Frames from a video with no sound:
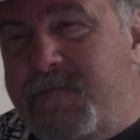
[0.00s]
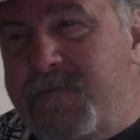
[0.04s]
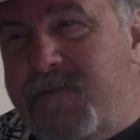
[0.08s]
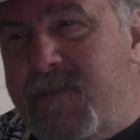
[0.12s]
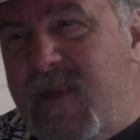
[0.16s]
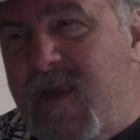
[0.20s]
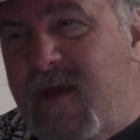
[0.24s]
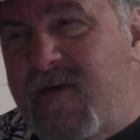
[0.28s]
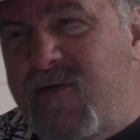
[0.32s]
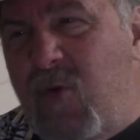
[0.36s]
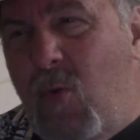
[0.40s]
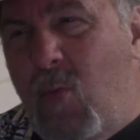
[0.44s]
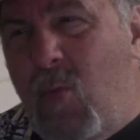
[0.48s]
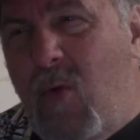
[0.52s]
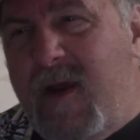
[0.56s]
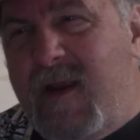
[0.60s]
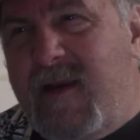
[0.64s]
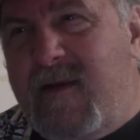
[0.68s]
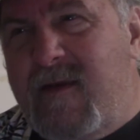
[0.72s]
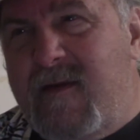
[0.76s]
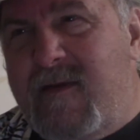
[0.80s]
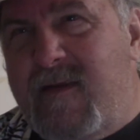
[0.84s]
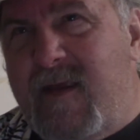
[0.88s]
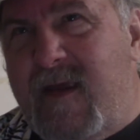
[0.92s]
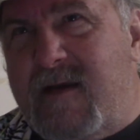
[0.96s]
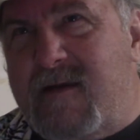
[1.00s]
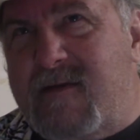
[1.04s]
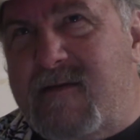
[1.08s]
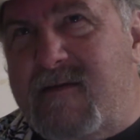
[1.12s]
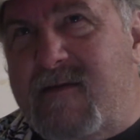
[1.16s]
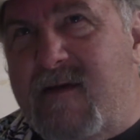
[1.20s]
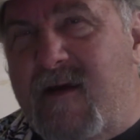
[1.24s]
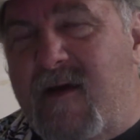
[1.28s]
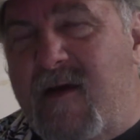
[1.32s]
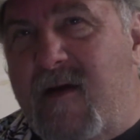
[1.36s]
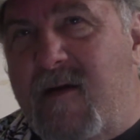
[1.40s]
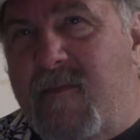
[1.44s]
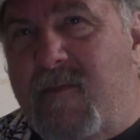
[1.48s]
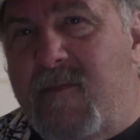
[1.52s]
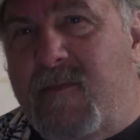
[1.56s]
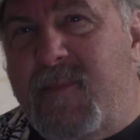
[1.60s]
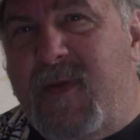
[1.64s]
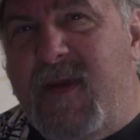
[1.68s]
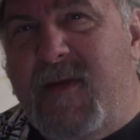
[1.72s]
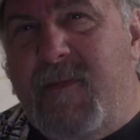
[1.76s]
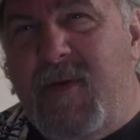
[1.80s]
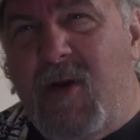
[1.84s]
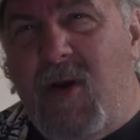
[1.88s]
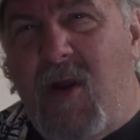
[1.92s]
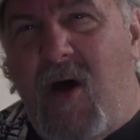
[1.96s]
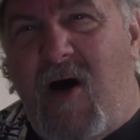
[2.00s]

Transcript: the one that people